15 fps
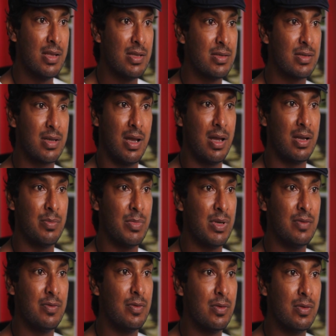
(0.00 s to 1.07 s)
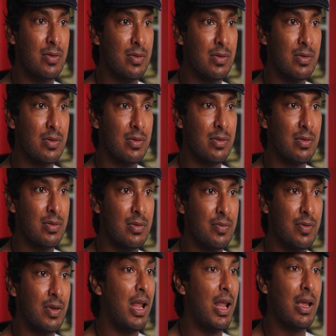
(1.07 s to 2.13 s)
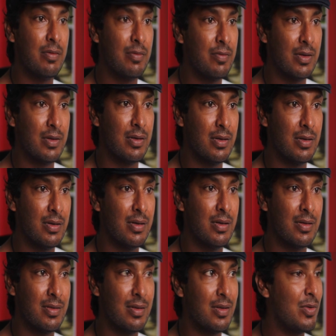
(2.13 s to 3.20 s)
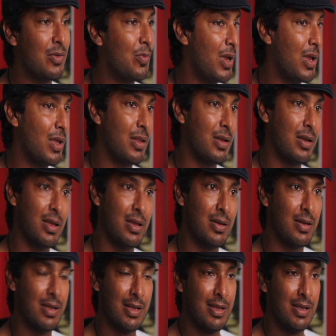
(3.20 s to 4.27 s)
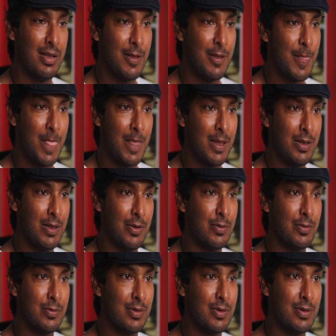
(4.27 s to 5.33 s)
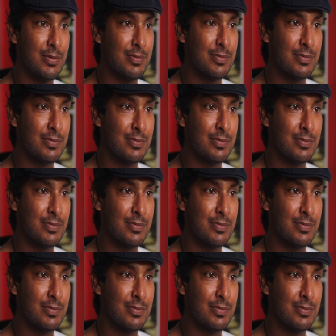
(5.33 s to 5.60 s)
scarred me for life in a certain way that I had, you know, a